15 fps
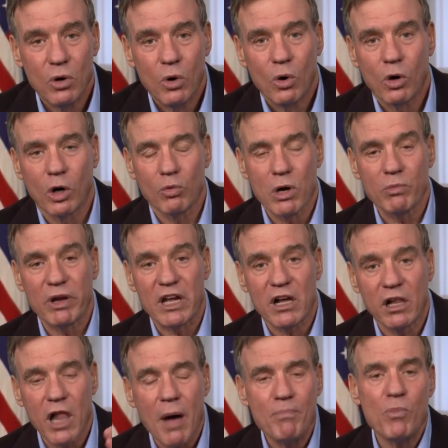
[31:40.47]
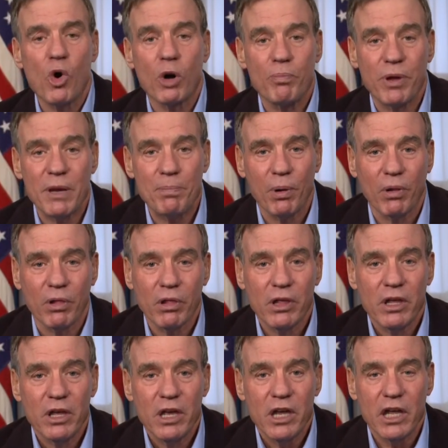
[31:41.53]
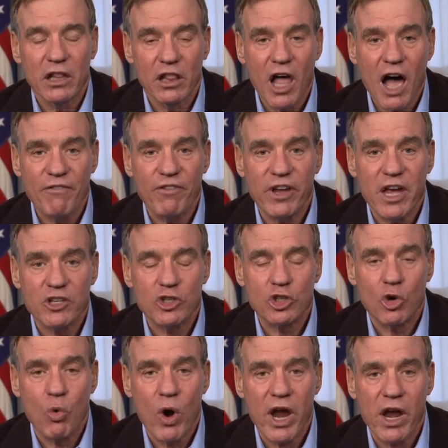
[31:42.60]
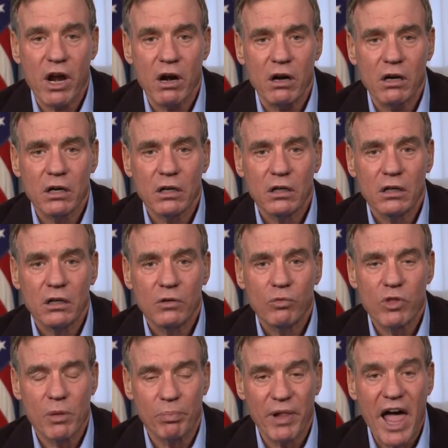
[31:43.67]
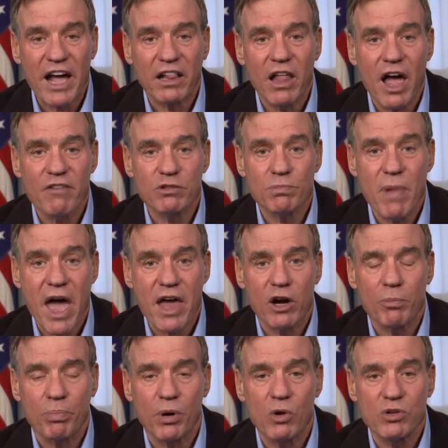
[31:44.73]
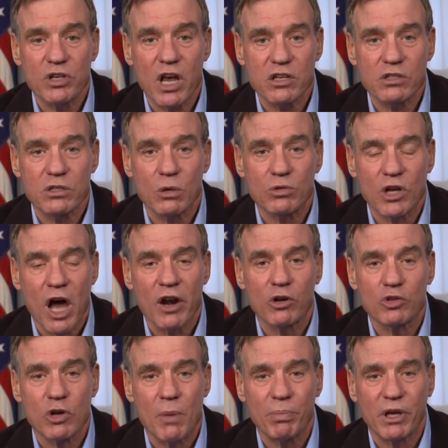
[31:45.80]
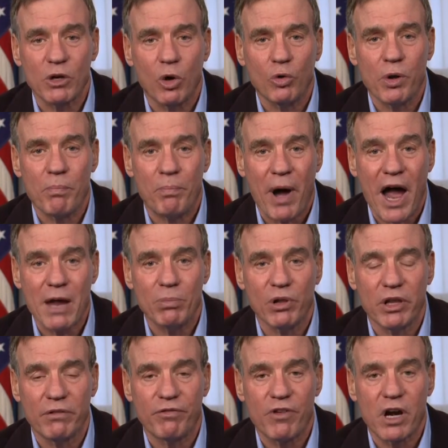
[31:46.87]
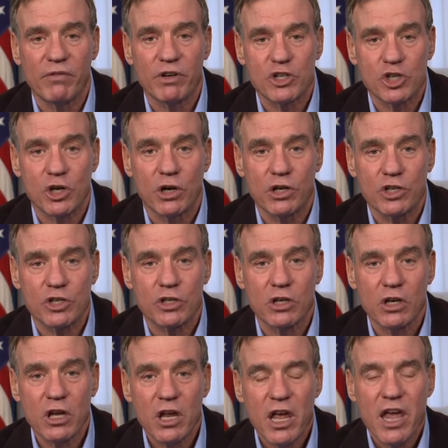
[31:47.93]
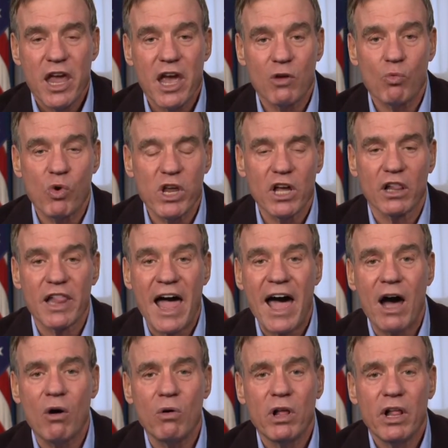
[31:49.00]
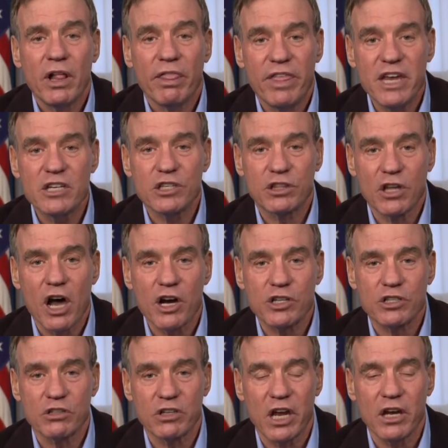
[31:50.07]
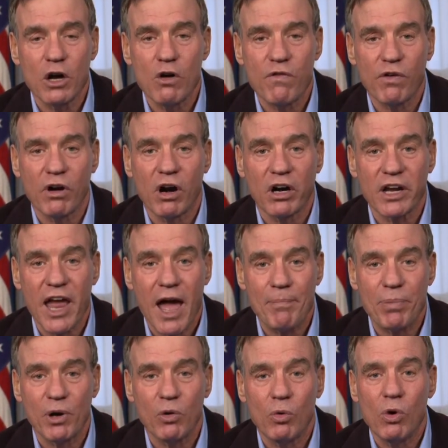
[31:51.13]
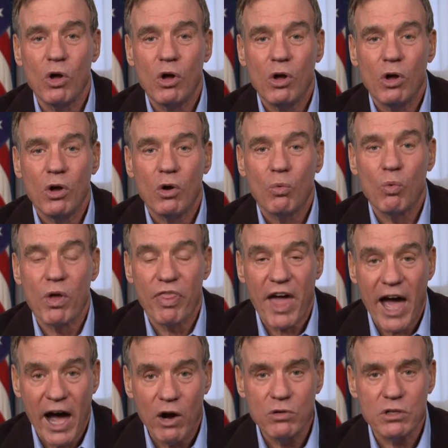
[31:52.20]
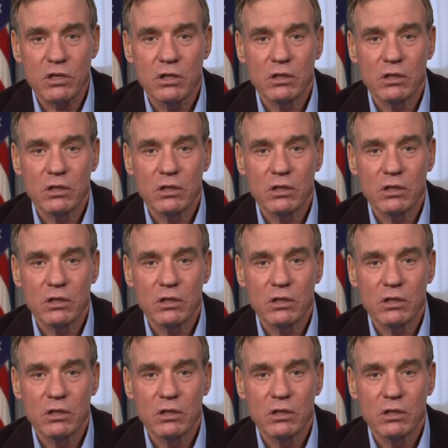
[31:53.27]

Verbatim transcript: or when we club more people in Lafayette Square with the Black Lives Matter protests so Donald Trump can hold a Bible in front of a church, and we allow these thugs to take over our capital without